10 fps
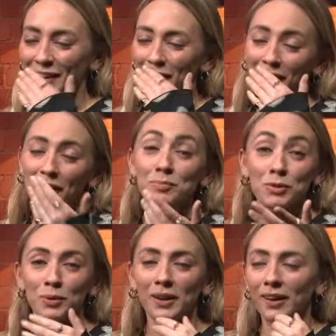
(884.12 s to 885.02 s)
Yeah, that's
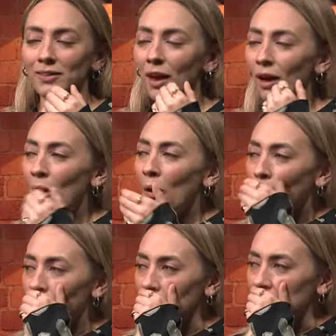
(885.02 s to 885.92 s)
between us.
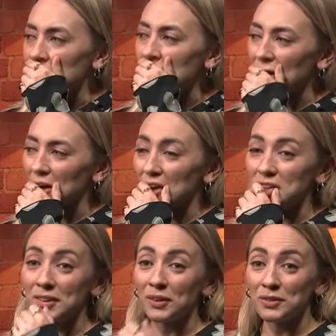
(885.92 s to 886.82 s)

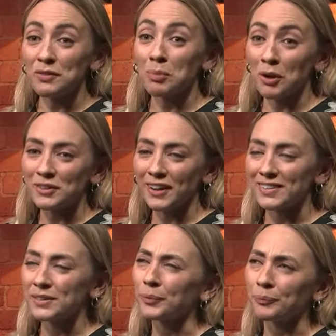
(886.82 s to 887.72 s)
Lots of
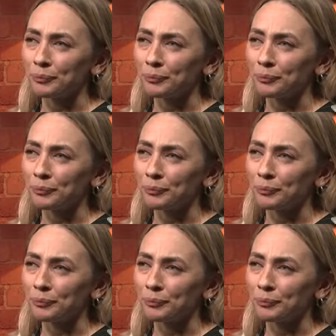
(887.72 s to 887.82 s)
protests.